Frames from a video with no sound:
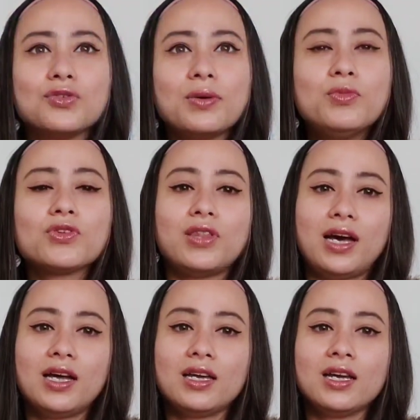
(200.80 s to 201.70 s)
I booked
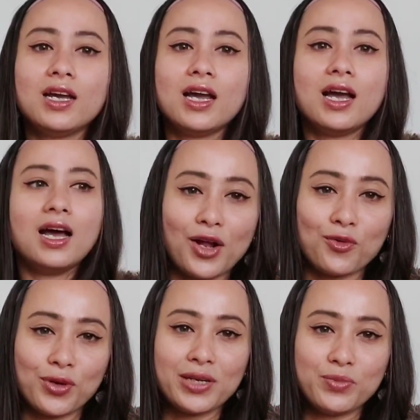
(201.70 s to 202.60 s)
that. I
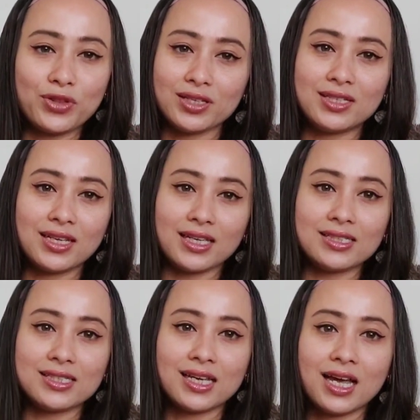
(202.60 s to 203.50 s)
already booked the
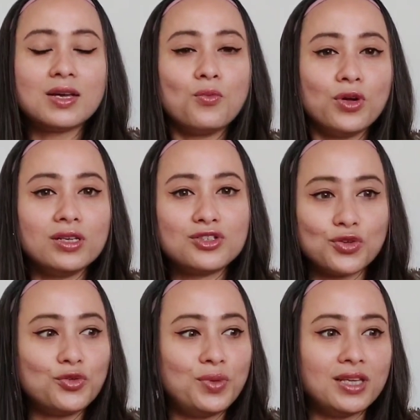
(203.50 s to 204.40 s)
tickets. Someone
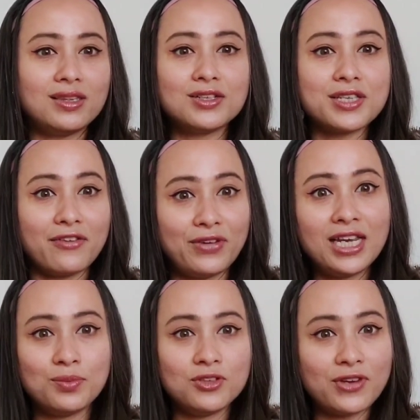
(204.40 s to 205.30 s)
showed me that there's
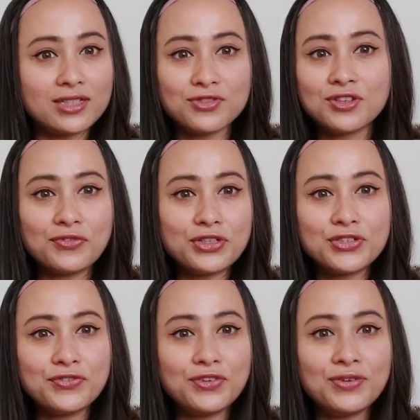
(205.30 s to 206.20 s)
available flights for the 1st
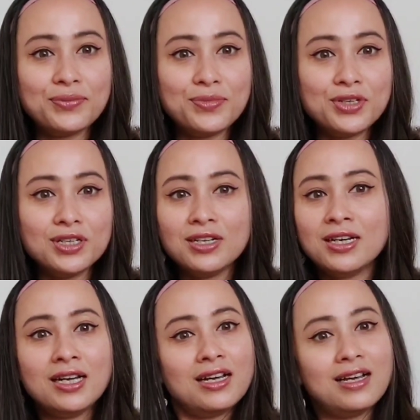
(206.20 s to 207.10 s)
of November.
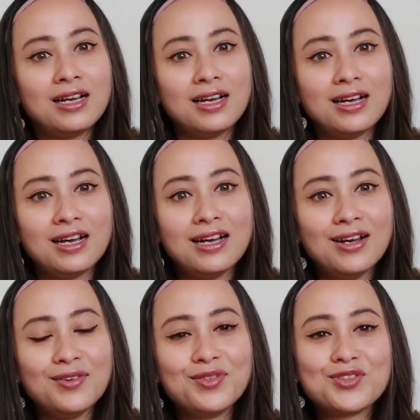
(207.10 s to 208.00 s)

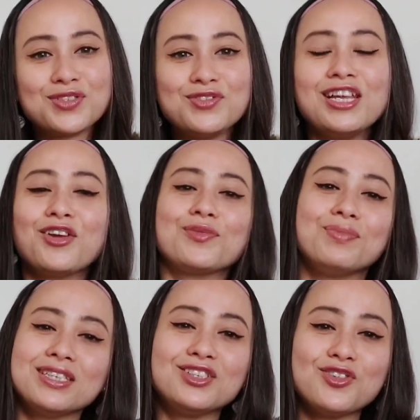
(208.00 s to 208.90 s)
Which was really annoying.
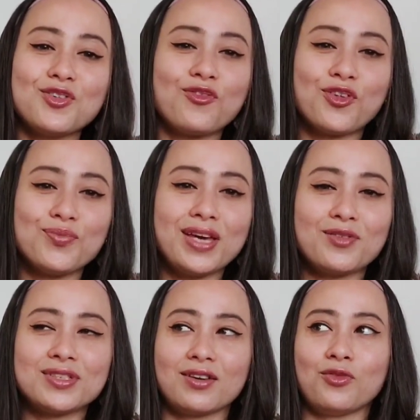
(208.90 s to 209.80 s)
But for me, I
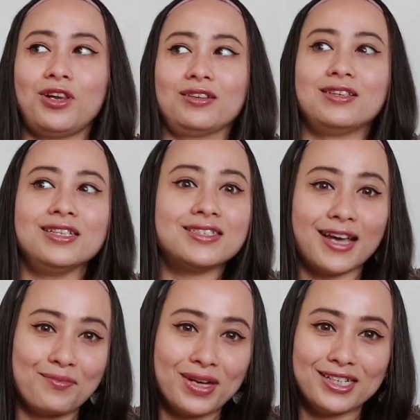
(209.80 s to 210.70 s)
was like, well, at least
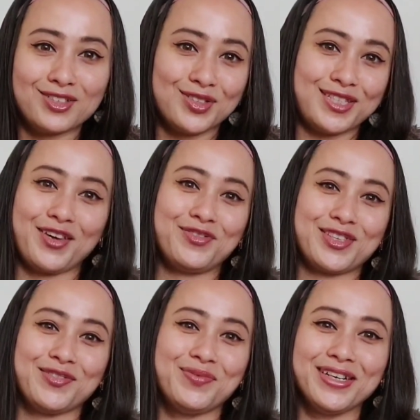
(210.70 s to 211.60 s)
I managed to save
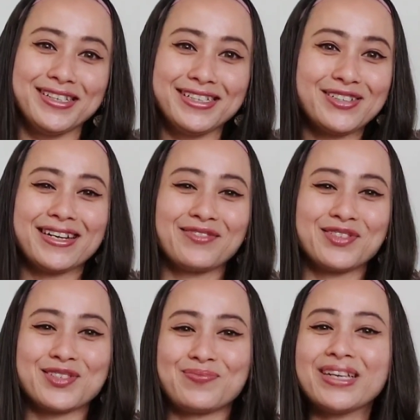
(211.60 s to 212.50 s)
some money. I didn't have
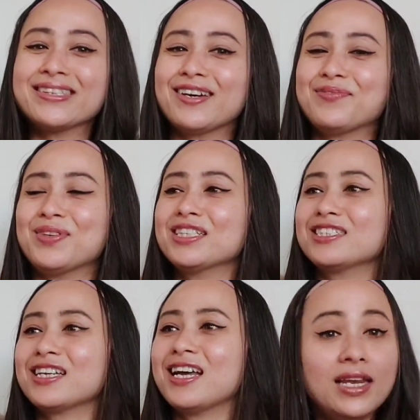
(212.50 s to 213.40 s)
to spend that
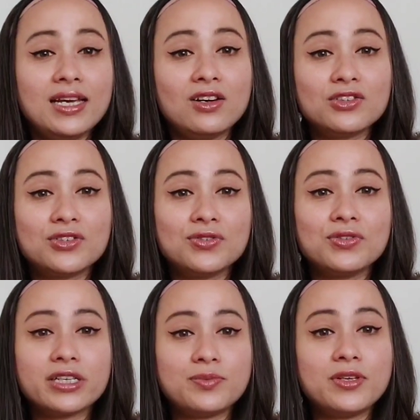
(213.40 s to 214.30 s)
much. And I got
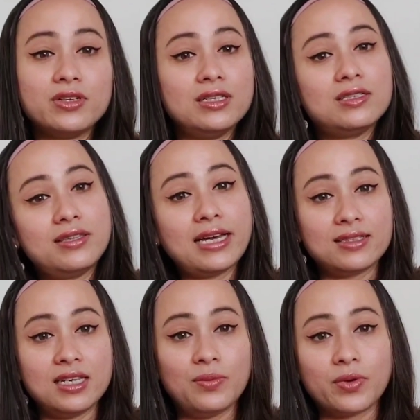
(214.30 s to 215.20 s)
to experience that
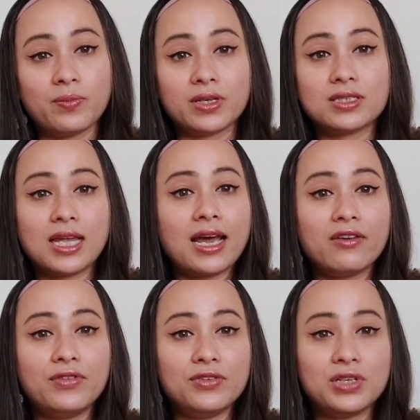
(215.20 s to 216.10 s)
sleeper bus that I
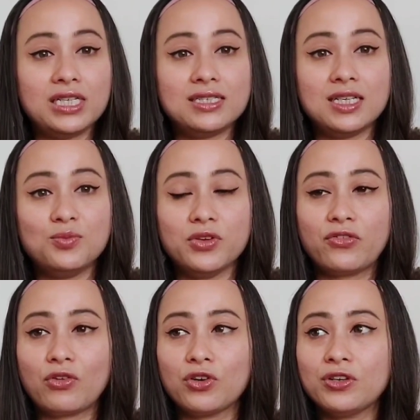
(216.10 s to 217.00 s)
haven't really seen
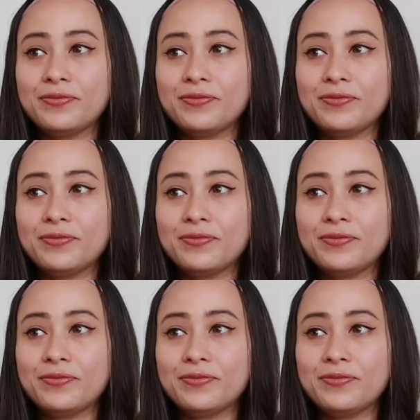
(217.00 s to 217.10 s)
before.